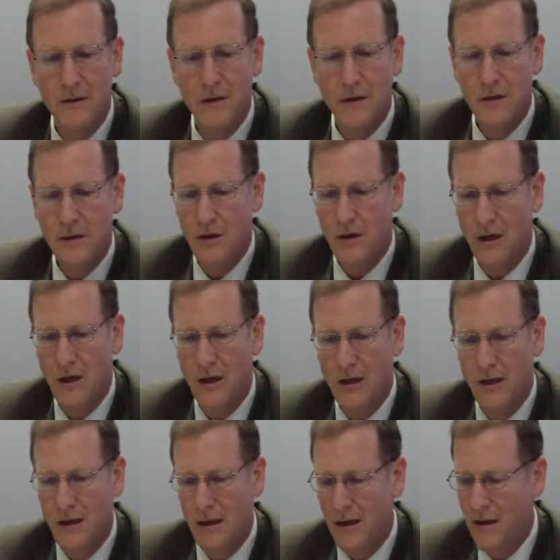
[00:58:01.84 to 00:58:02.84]
So
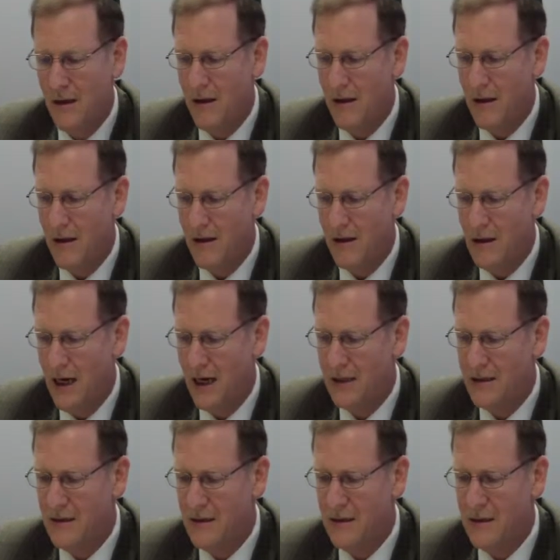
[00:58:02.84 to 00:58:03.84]

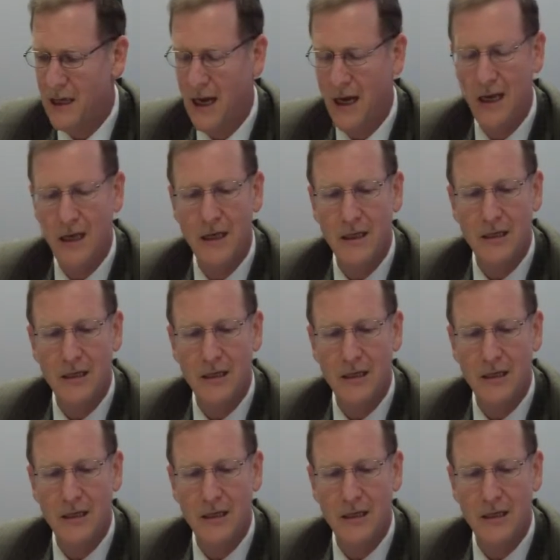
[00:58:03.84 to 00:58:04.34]
that says, uh,